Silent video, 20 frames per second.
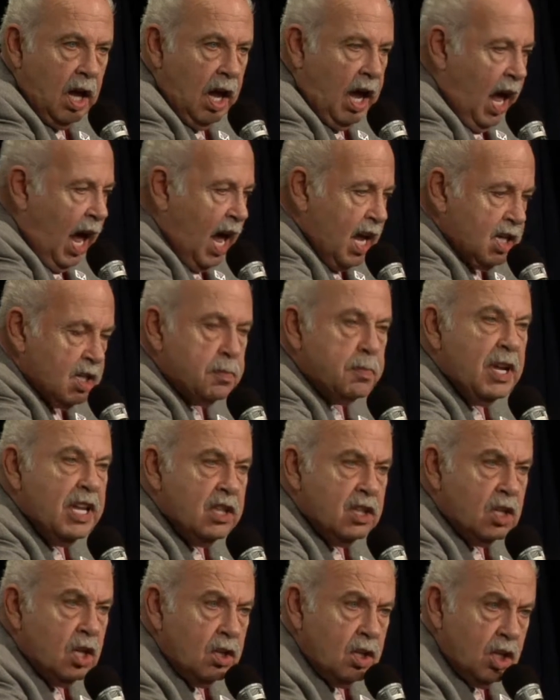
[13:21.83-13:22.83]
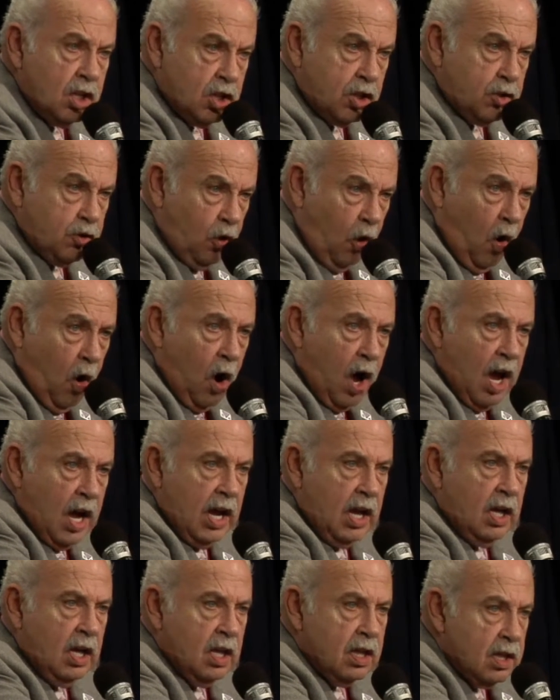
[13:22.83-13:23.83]
has been to
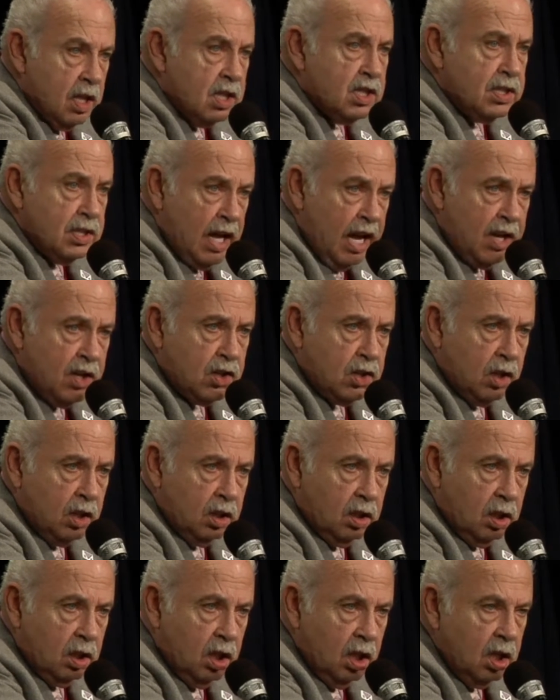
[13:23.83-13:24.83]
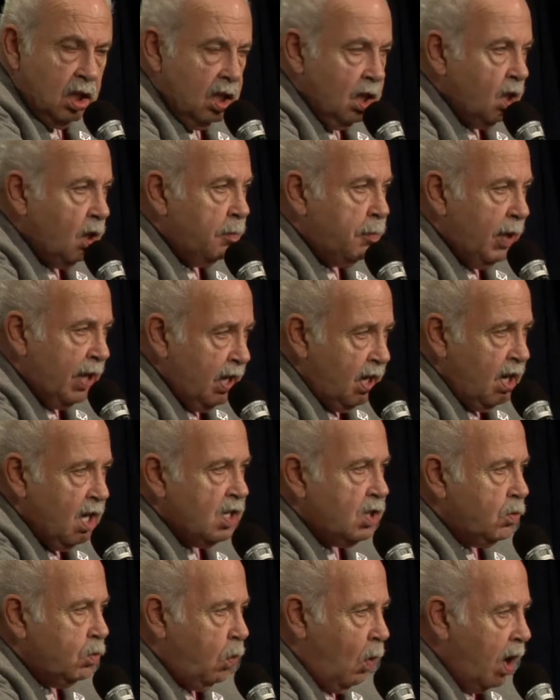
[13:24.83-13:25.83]
destroy this nation, to pit
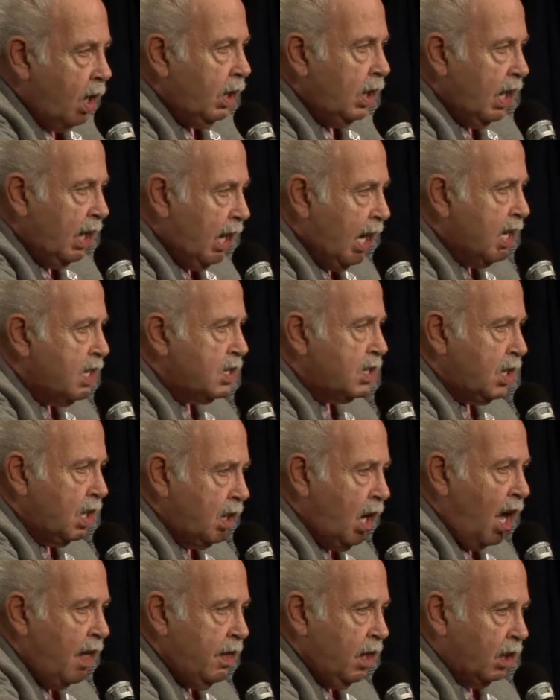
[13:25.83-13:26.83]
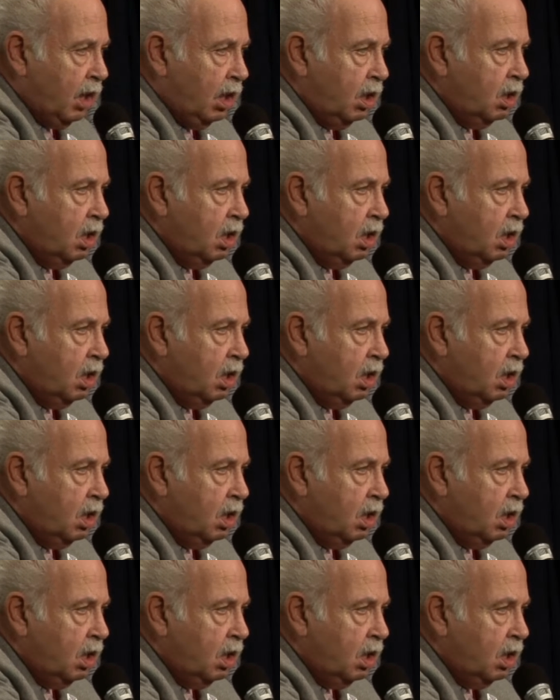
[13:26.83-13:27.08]
us one against another.